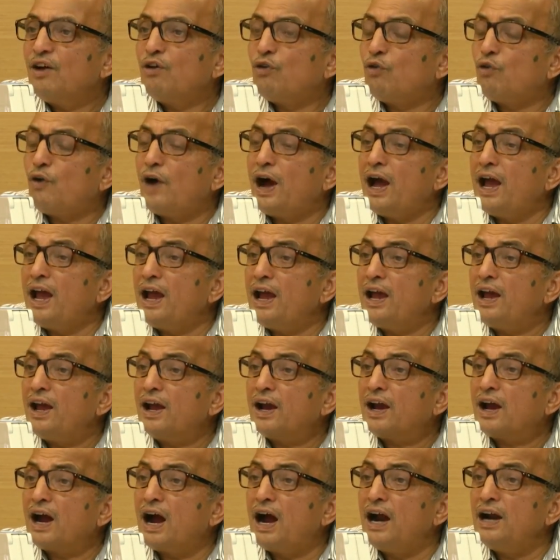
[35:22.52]
Why
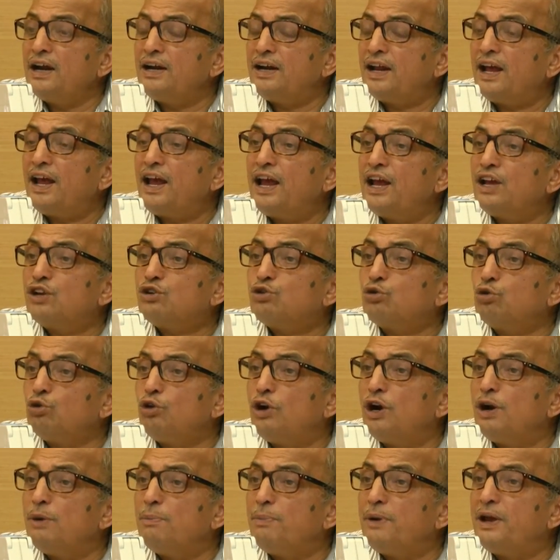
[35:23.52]
can't a
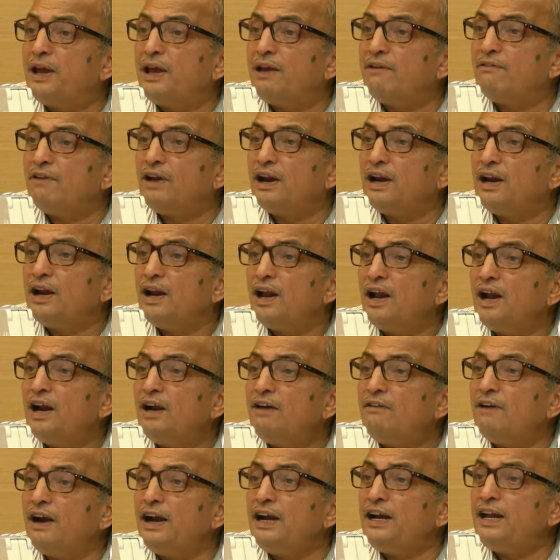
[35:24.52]
student be given
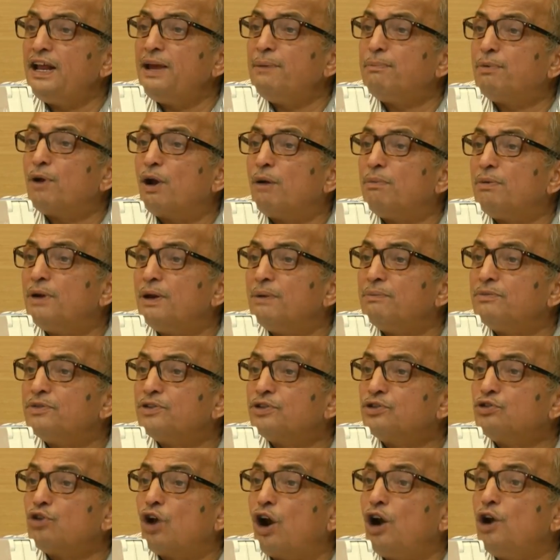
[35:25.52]
20 problems,
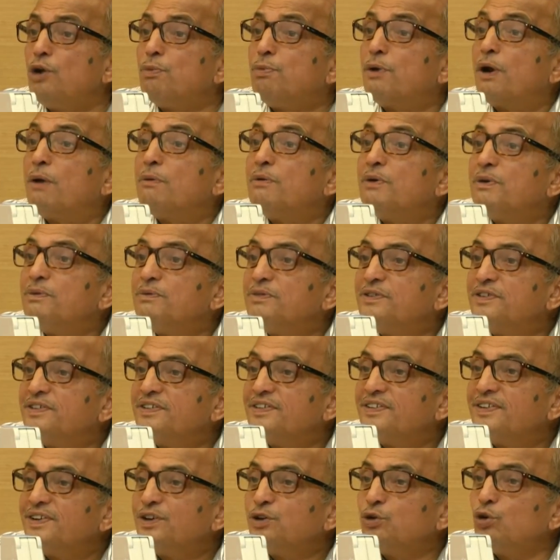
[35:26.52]
solved problems
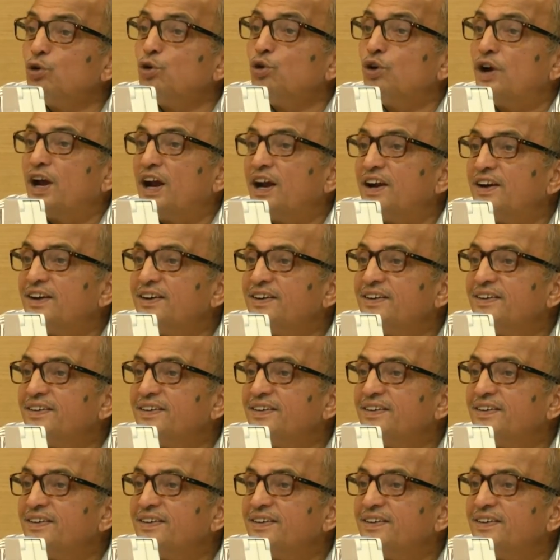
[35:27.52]
to look at?